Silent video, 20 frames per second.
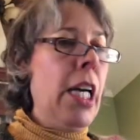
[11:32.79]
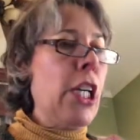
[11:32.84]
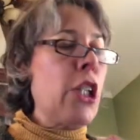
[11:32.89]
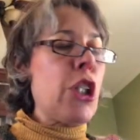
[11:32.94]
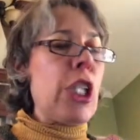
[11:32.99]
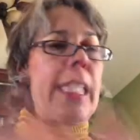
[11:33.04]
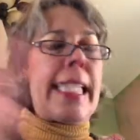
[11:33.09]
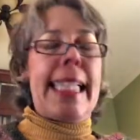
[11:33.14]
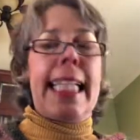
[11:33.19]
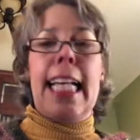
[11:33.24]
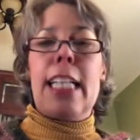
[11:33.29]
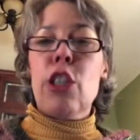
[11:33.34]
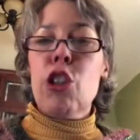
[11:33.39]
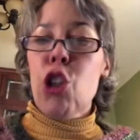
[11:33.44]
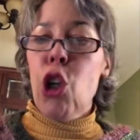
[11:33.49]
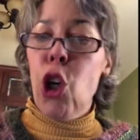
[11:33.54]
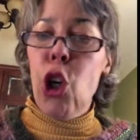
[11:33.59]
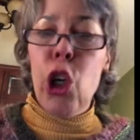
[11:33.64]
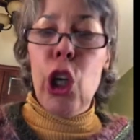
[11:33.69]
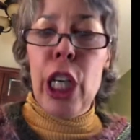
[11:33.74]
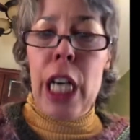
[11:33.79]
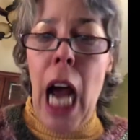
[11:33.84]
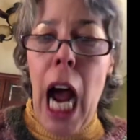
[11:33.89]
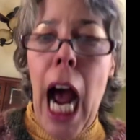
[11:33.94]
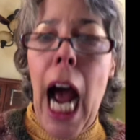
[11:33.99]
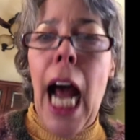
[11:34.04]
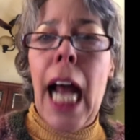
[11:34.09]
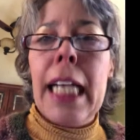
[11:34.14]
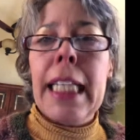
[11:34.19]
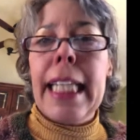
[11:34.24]
She said, Turn
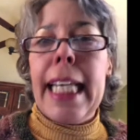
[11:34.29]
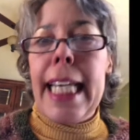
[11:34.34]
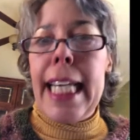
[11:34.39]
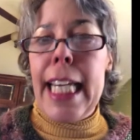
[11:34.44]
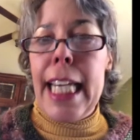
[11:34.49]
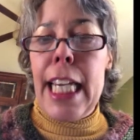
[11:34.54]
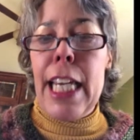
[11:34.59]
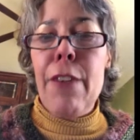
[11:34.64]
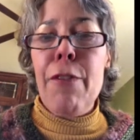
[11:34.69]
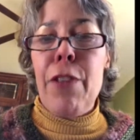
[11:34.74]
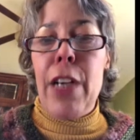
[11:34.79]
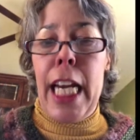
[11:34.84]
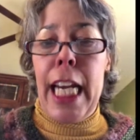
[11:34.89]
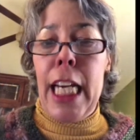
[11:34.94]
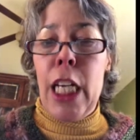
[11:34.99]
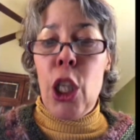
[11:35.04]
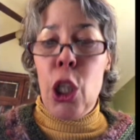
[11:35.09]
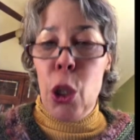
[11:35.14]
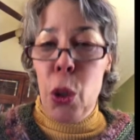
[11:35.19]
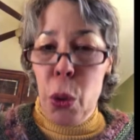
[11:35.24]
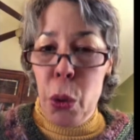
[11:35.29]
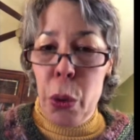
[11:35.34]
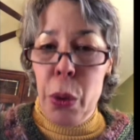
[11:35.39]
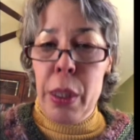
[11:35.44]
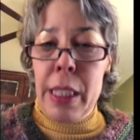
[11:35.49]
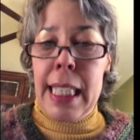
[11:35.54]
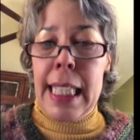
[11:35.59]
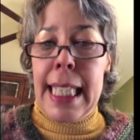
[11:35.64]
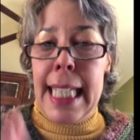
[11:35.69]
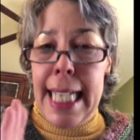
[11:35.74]
on the evening
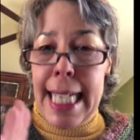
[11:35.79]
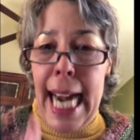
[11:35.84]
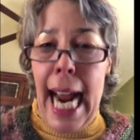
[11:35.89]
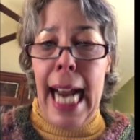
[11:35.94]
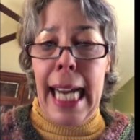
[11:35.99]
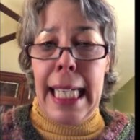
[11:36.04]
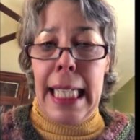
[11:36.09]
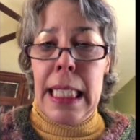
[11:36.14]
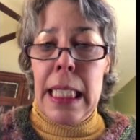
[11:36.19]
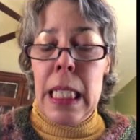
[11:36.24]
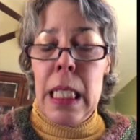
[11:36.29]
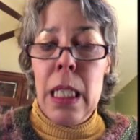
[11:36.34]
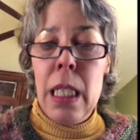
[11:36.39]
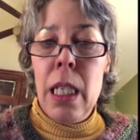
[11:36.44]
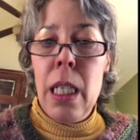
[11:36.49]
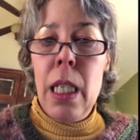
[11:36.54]
news tonight